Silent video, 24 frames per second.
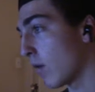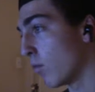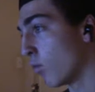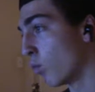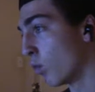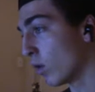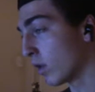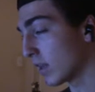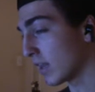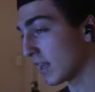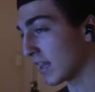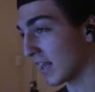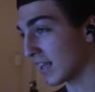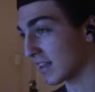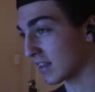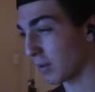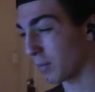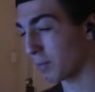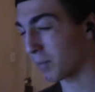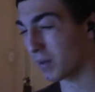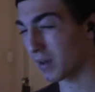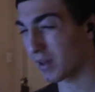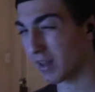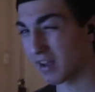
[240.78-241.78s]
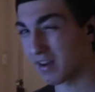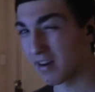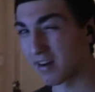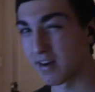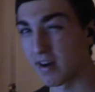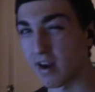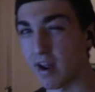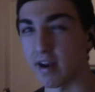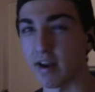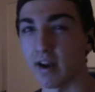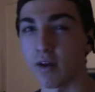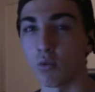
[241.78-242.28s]
really like the
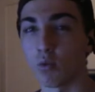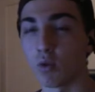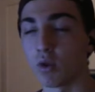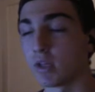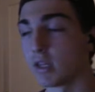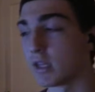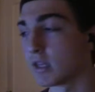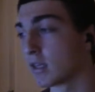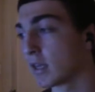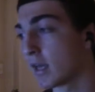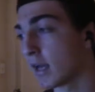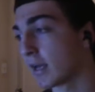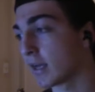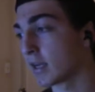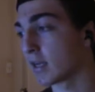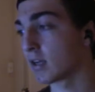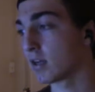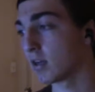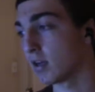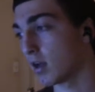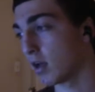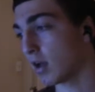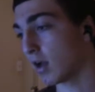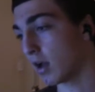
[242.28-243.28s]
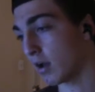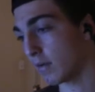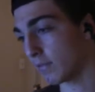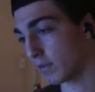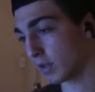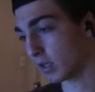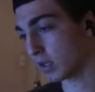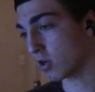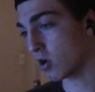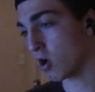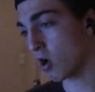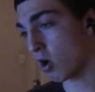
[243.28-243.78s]
player, and I really like
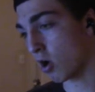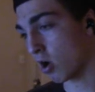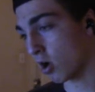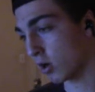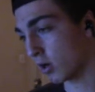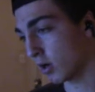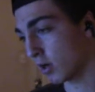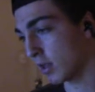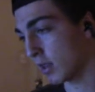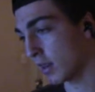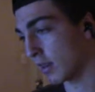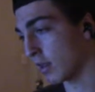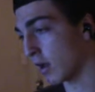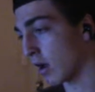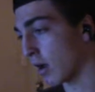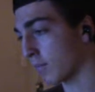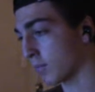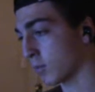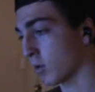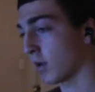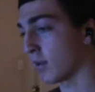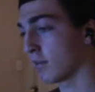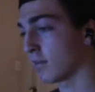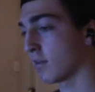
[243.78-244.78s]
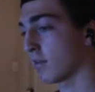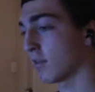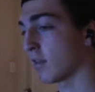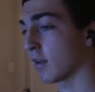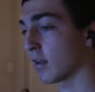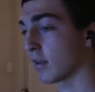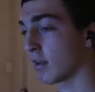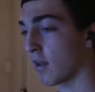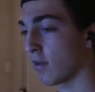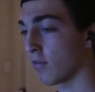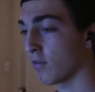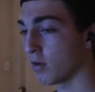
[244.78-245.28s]
the card and the upgrades that
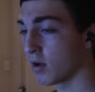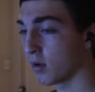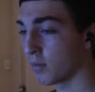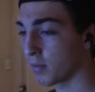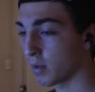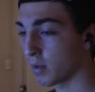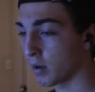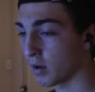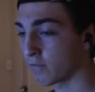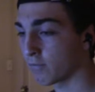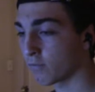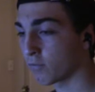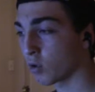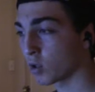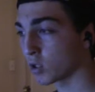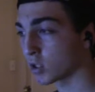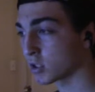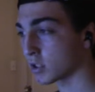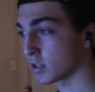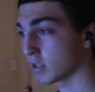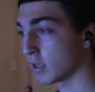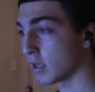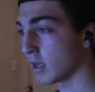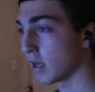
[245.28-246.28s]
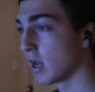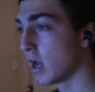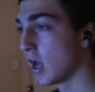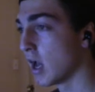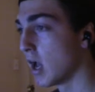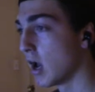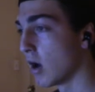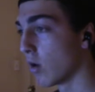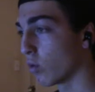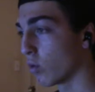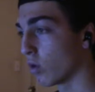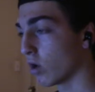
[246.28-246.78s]
they've given him. But unfortunately,
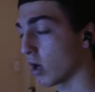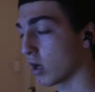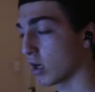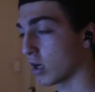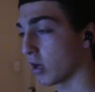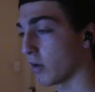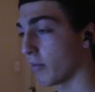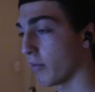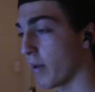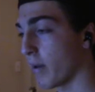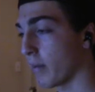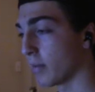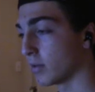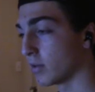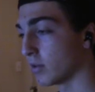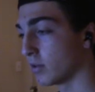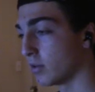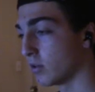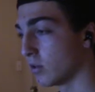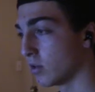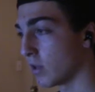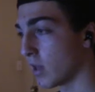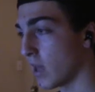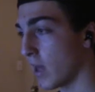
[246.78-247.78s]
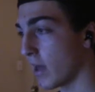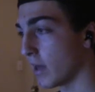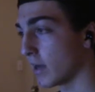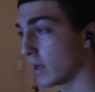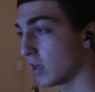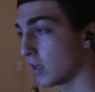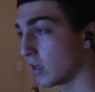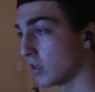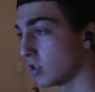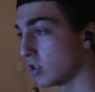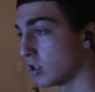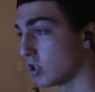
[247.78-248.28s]
we're not going to be able to do
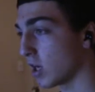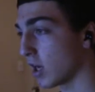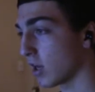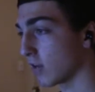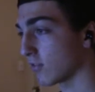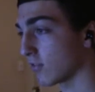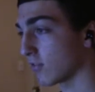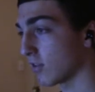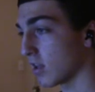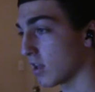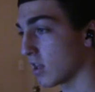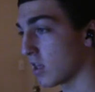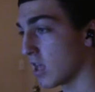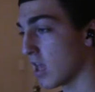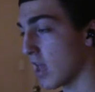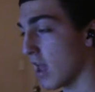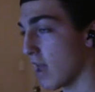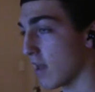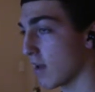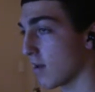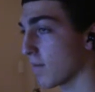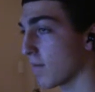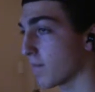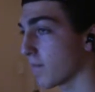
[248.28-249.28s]
that just yet.